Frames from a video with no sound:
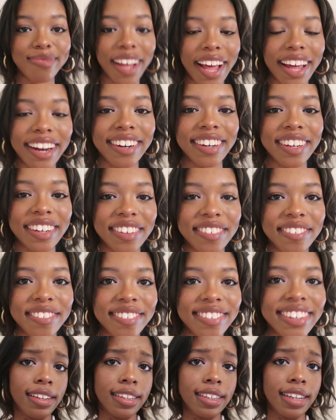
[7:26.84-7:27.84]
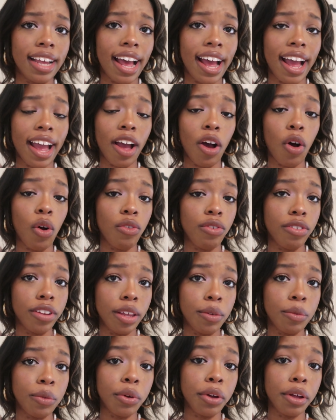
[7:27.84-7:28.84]
I don't know. This, I
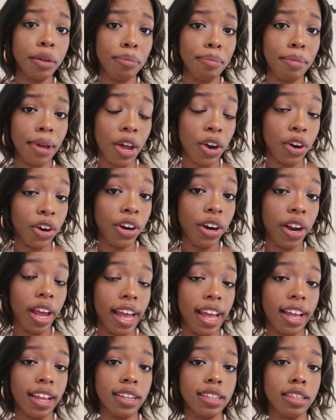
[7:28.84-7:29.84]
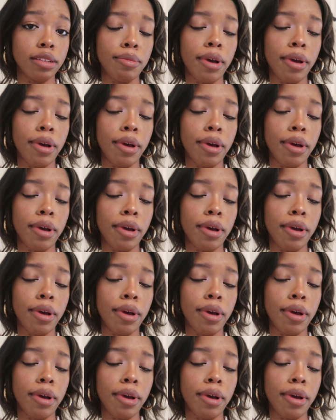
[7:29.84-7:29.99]
hopefully will get better as